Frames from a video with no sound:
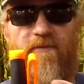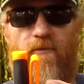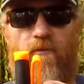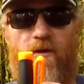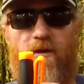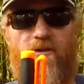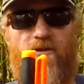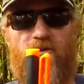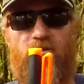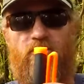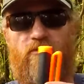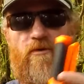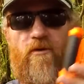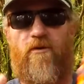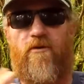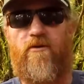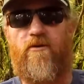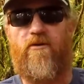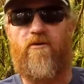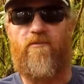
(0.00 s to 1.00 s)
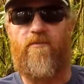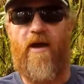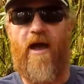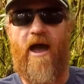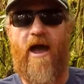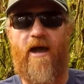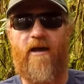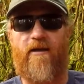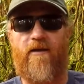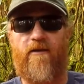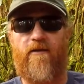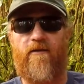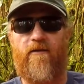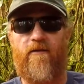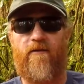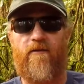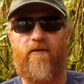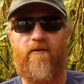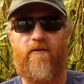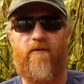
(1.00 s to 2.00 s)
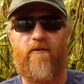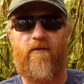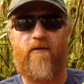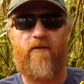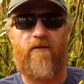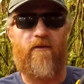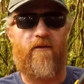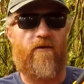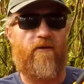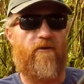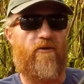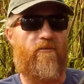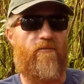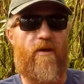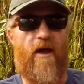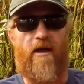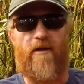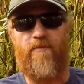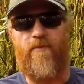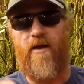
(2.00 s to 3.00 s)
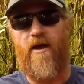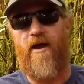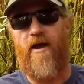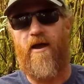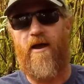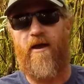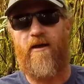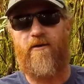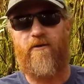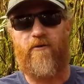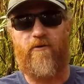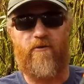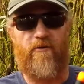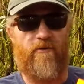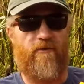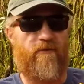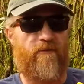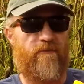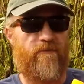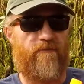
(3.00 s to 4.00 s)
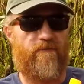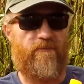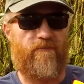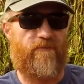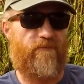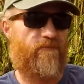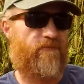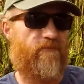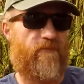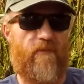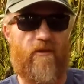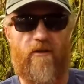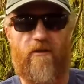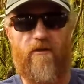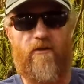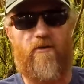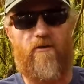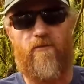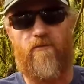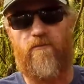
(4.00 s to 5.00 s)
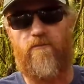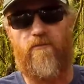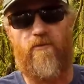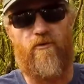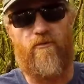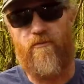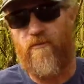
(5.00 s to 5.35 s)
if you want to just throw it in your pack, your backpack, or you